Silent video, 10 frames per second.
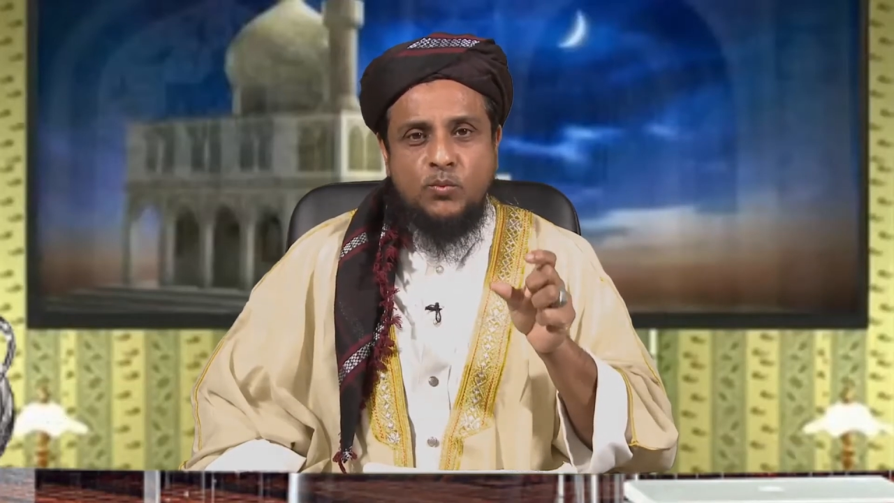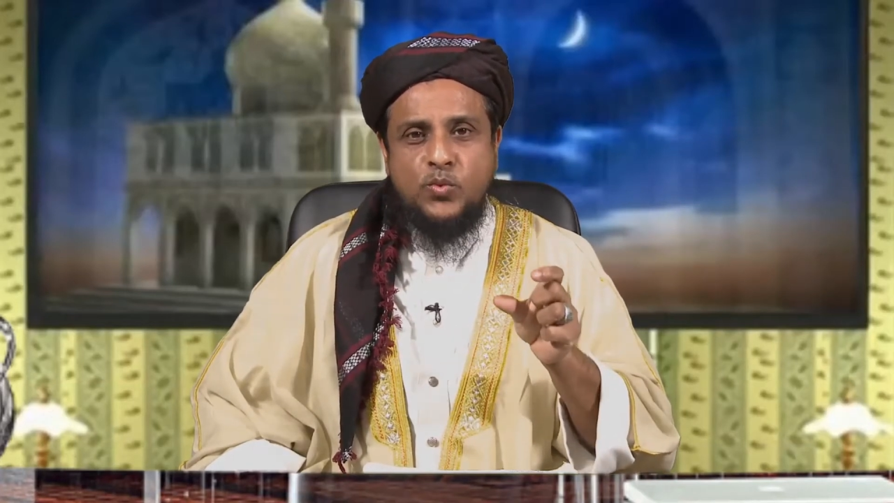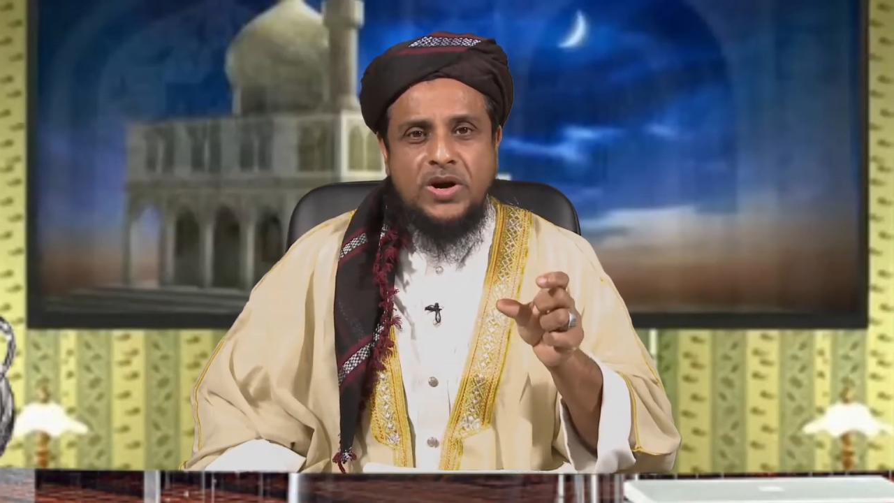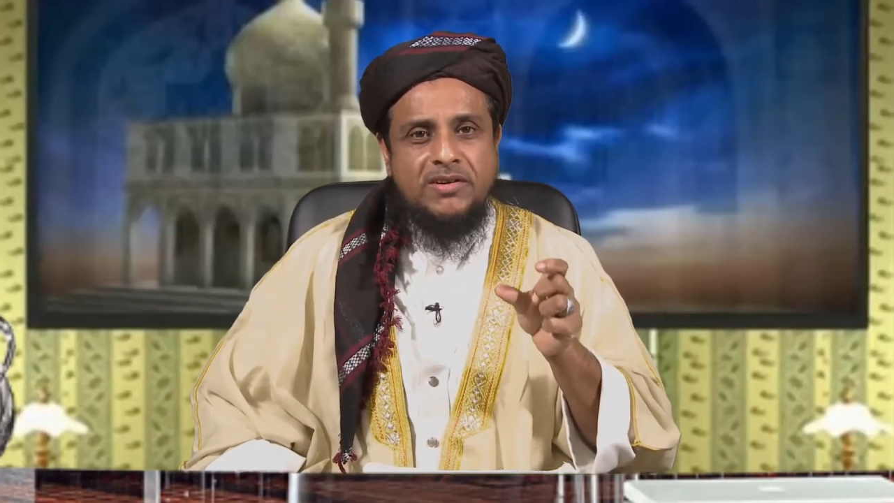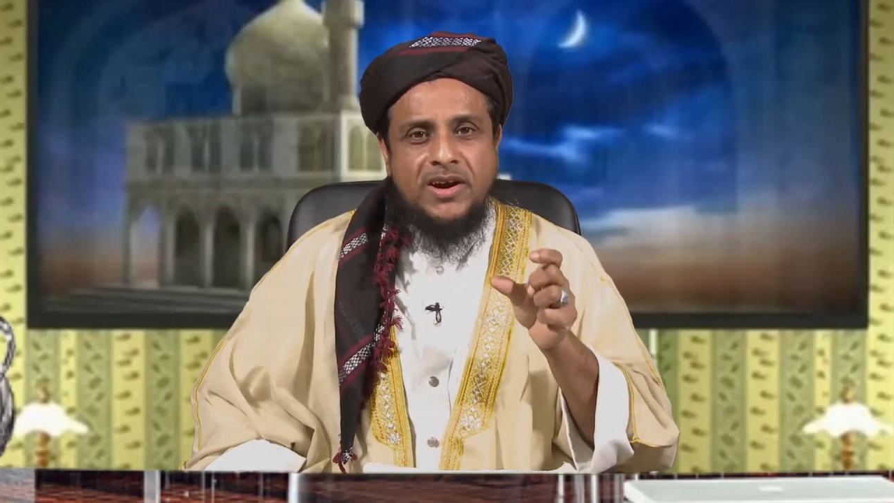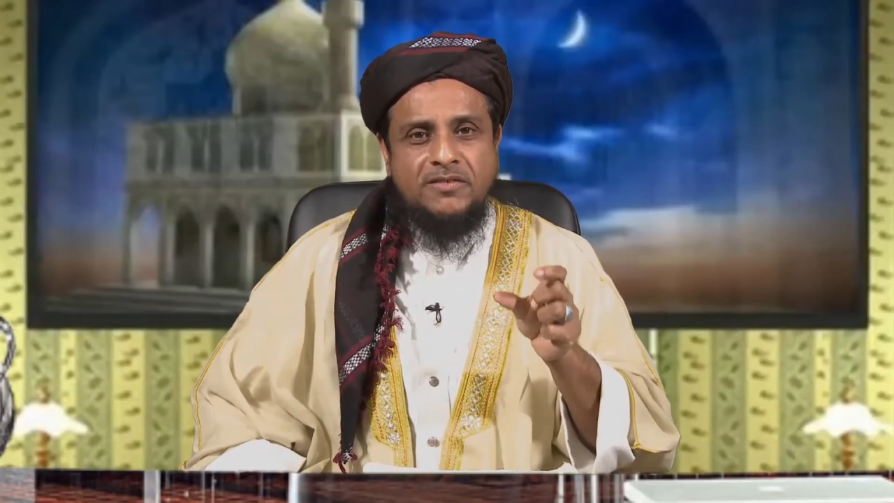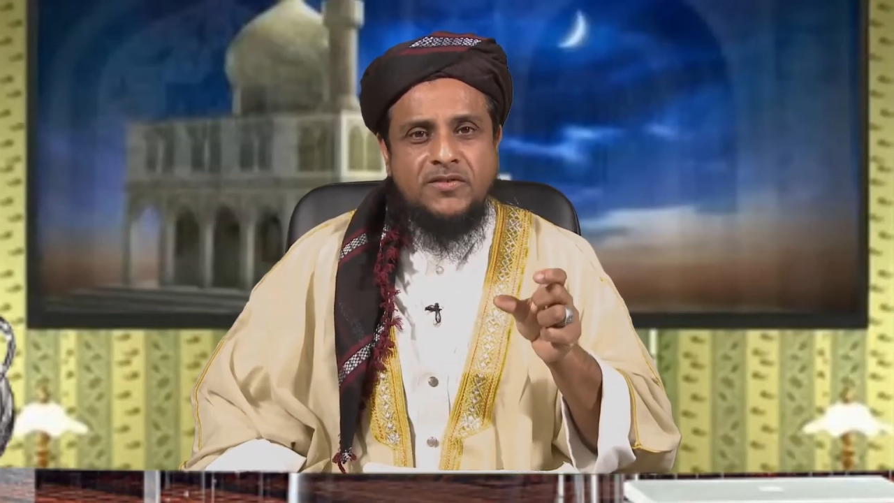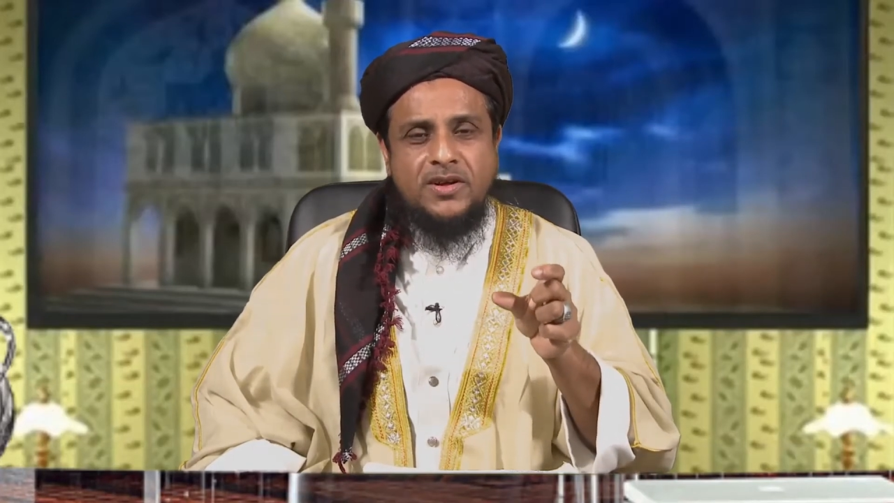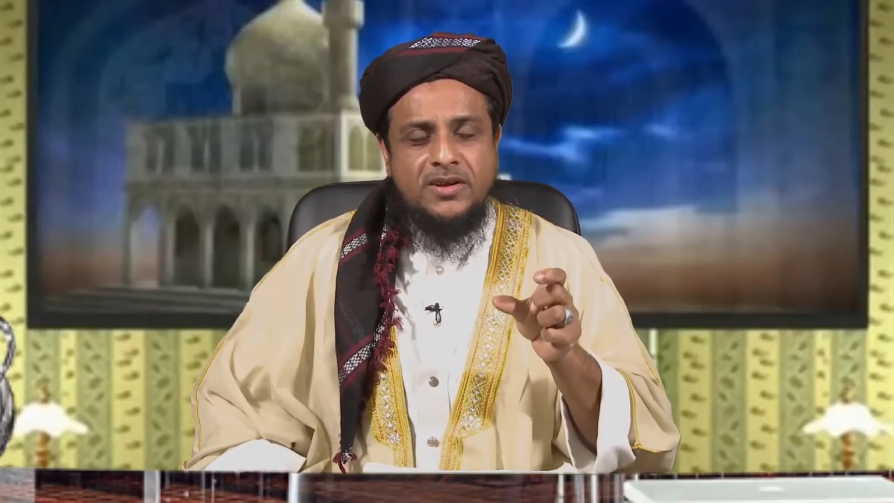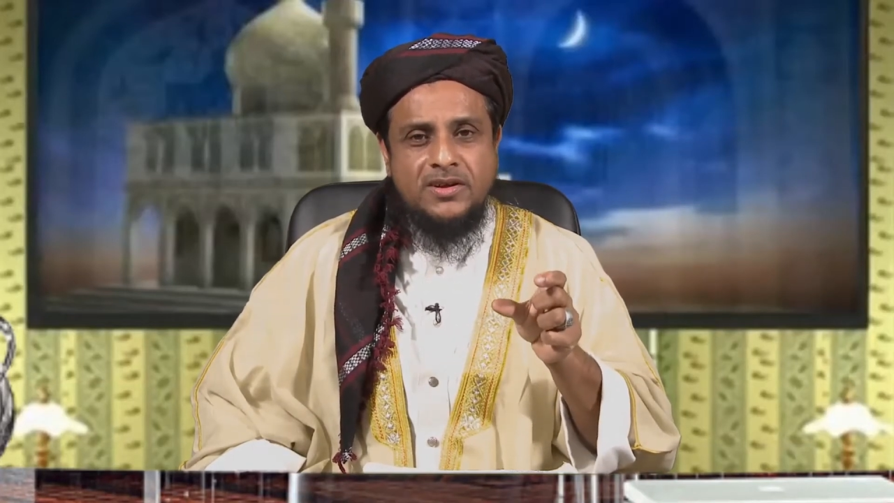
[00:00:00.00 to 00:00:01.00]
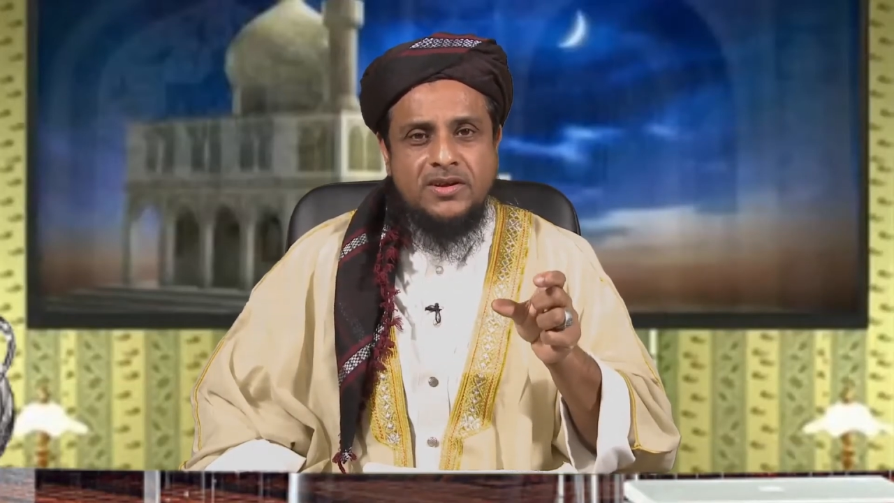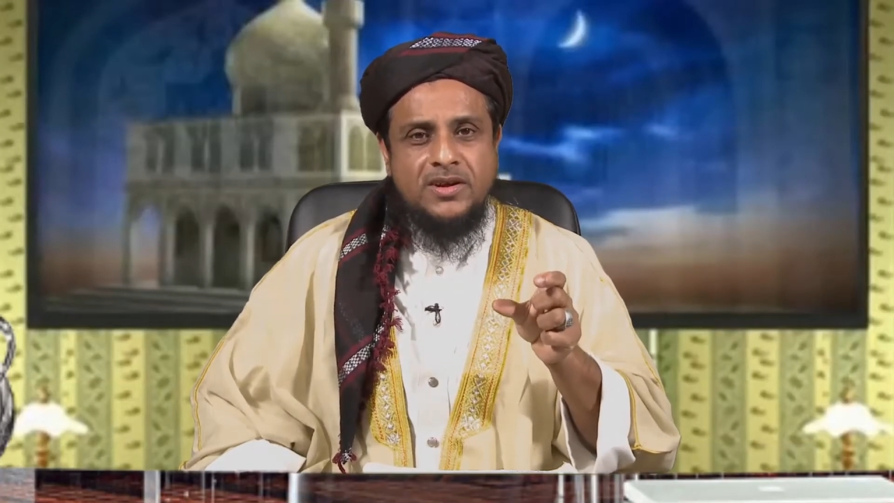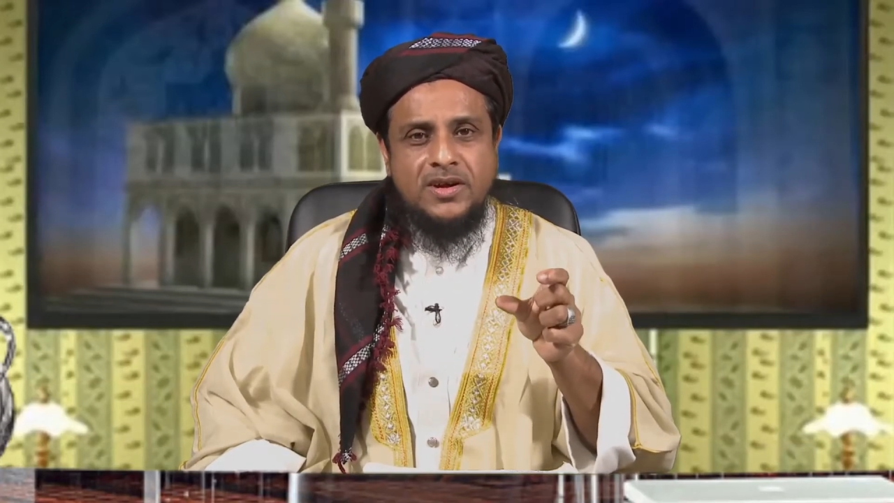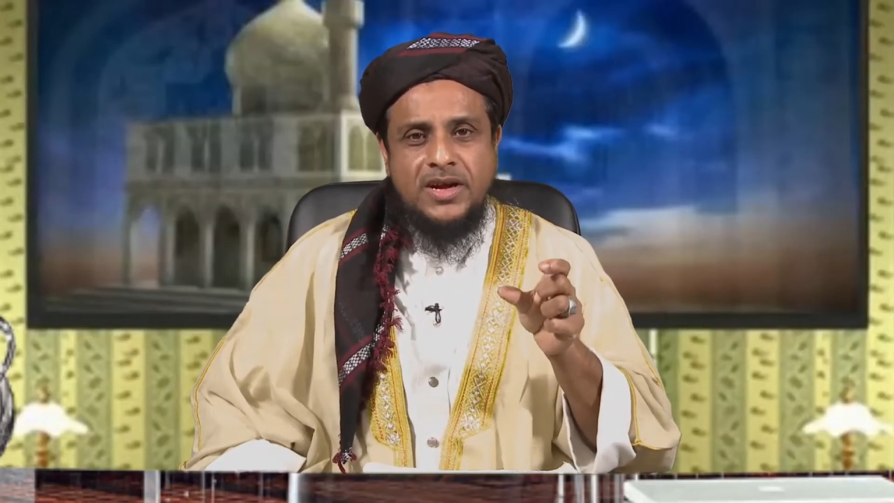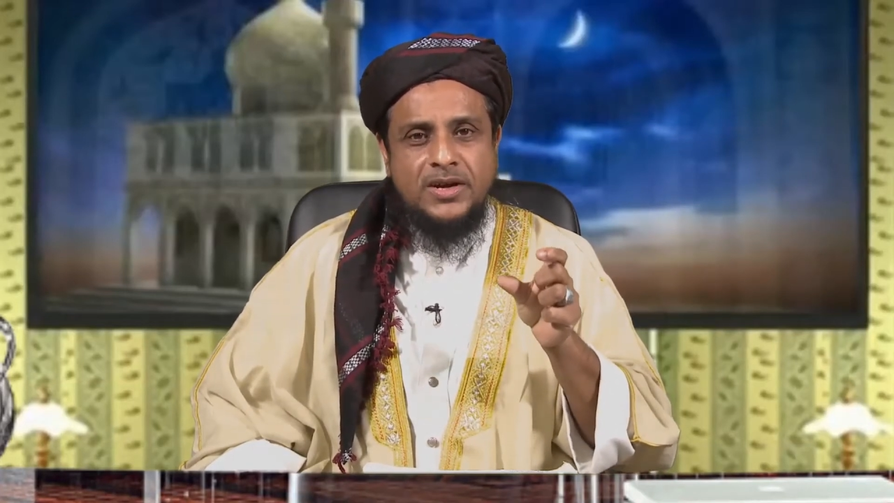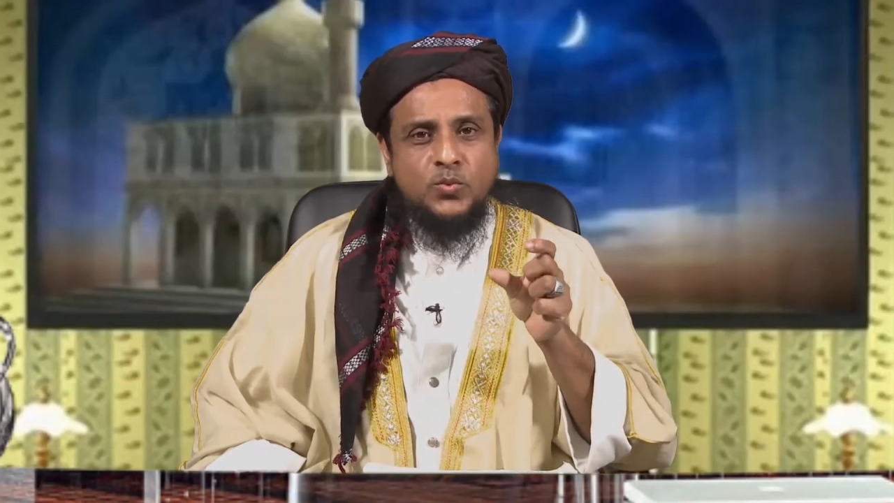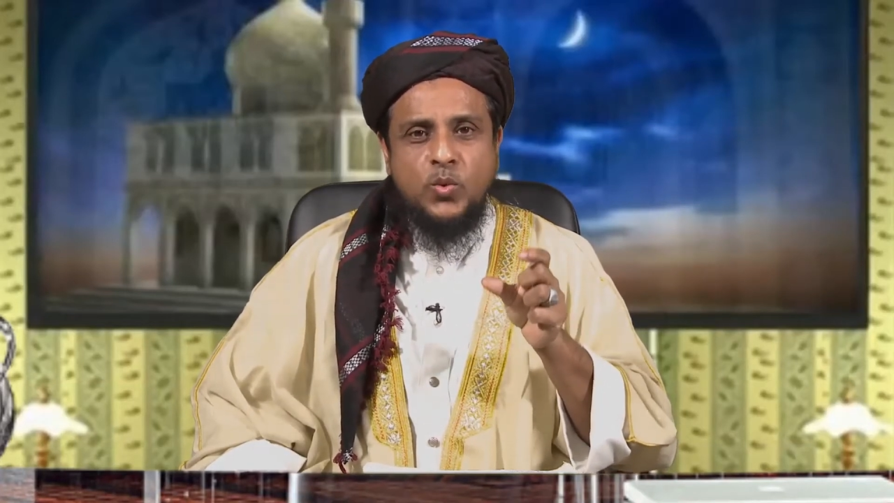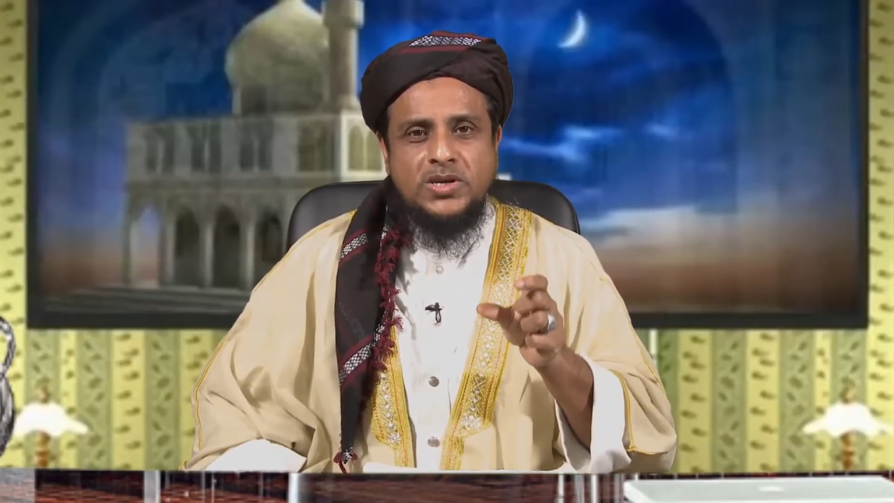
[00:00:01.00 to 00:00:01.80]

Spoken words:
wherever and